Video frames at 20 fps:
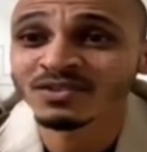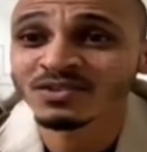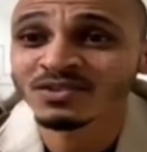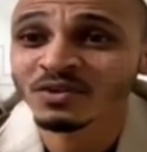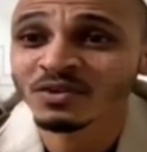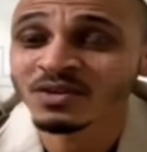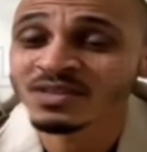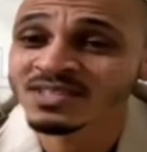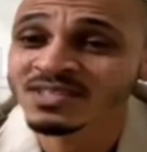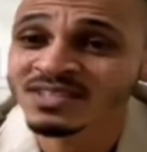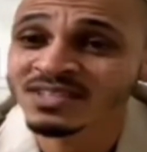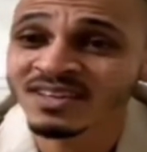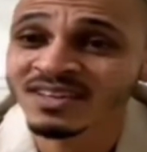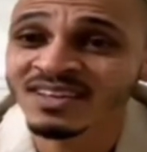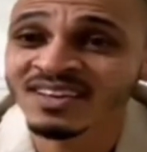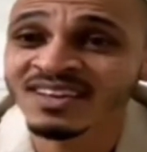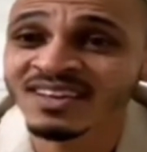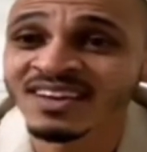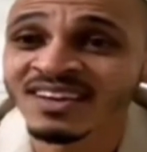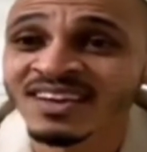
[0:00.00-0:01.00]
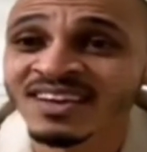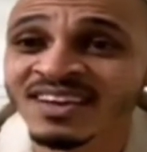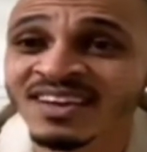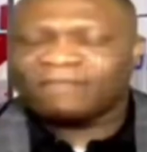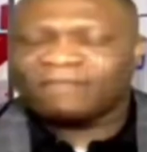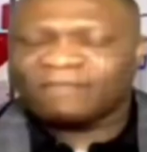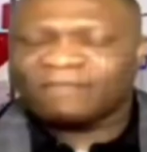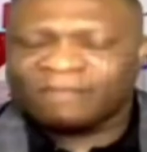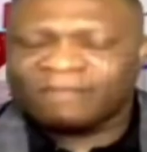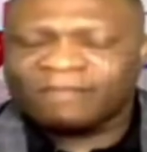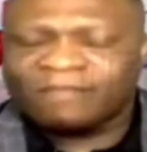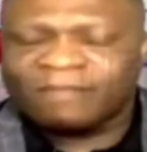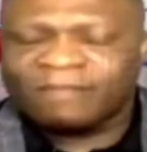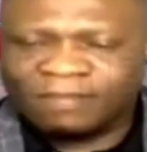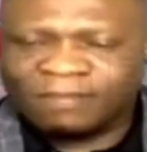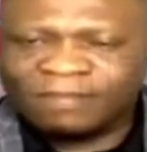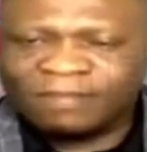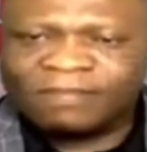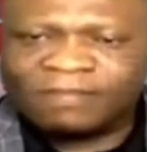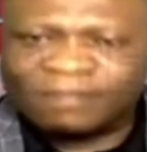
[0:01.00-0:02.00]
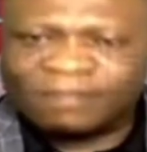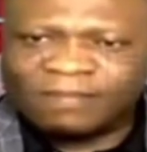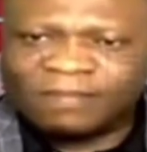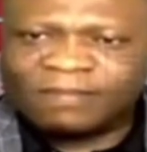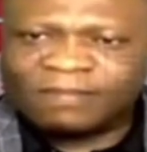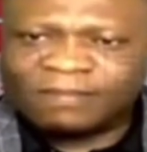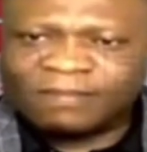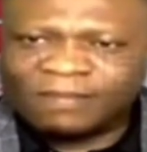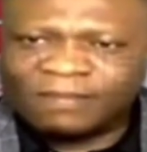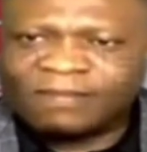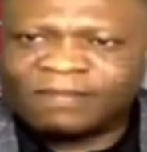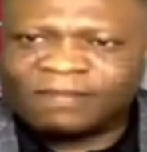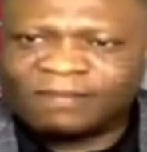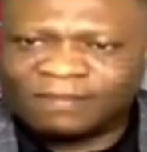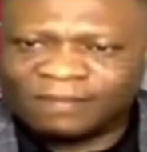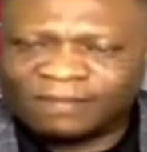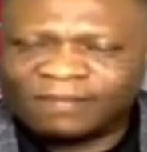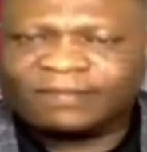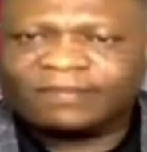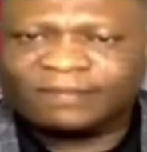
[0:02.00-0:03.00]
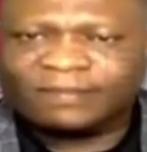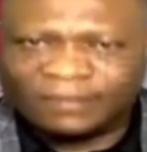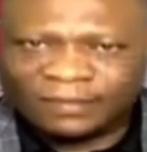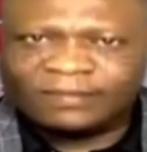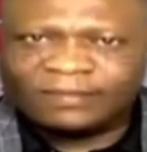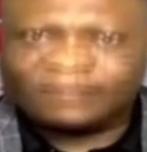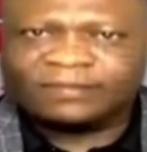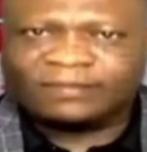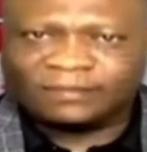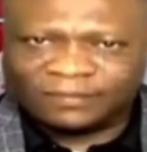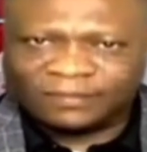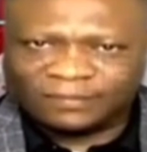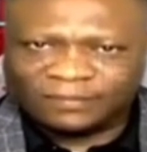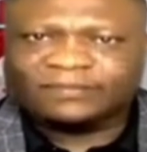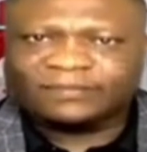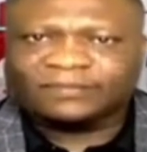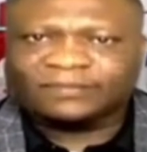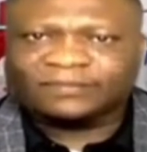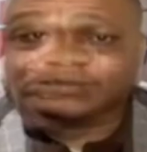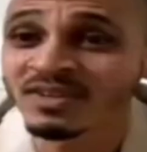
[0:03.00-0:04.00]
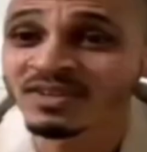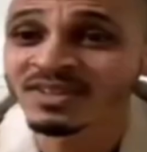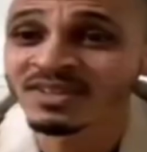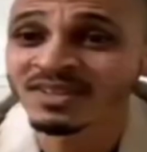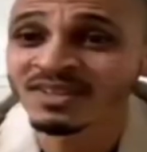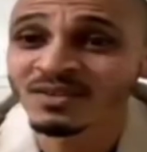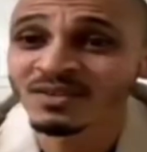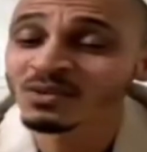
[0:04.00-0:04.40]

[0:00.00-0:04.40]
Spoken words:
So it's not only the big names who have been protested and proven.